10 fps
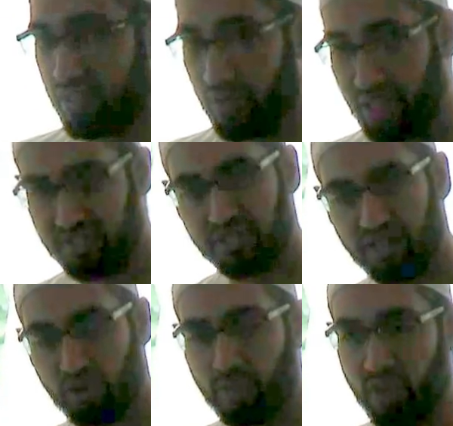right,
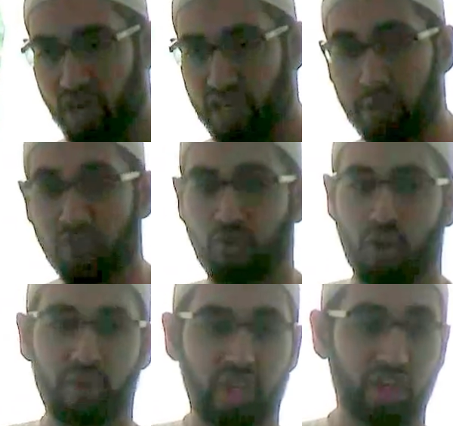in Ramadan, and before
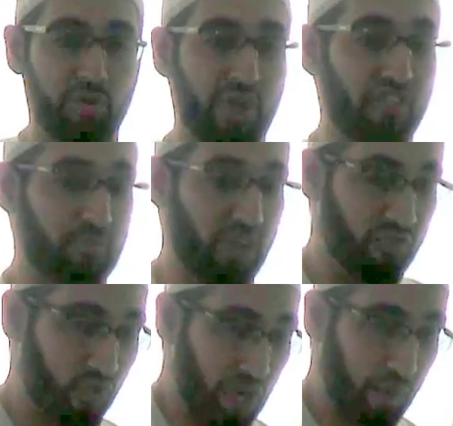Ramadan you may have spent
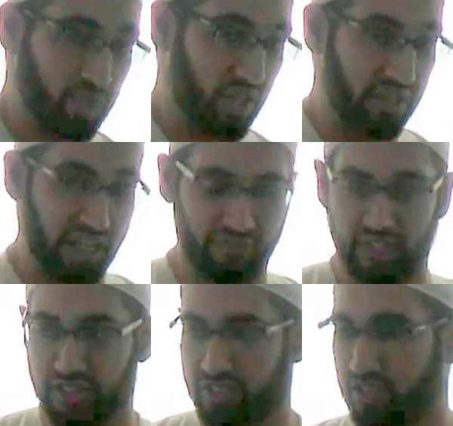four hours on
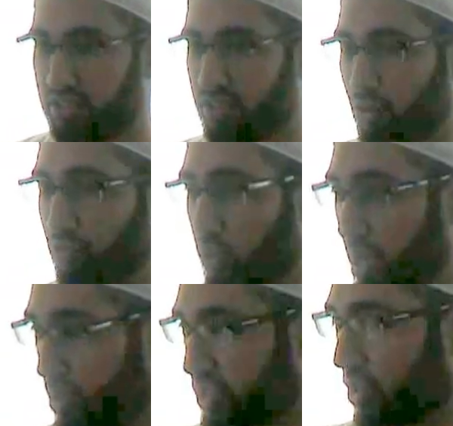Netflix or four
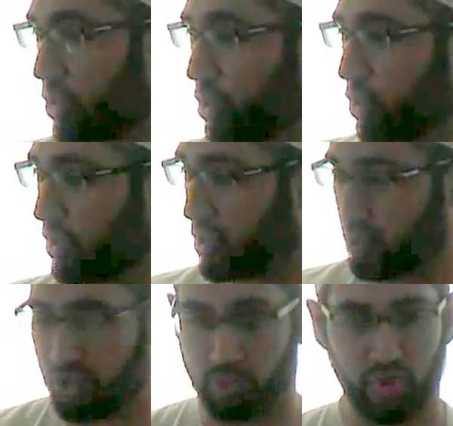hours on Hulu or
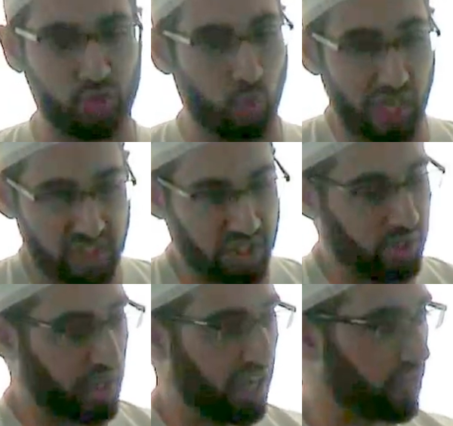YouTube, just wasting your
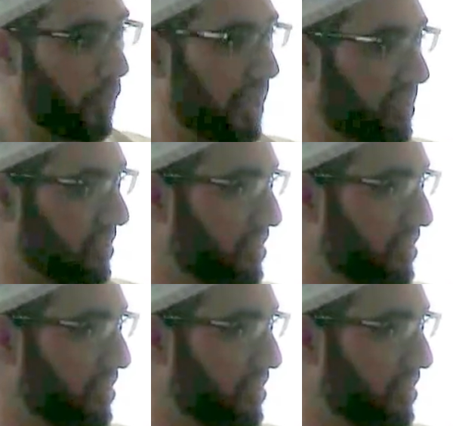life away,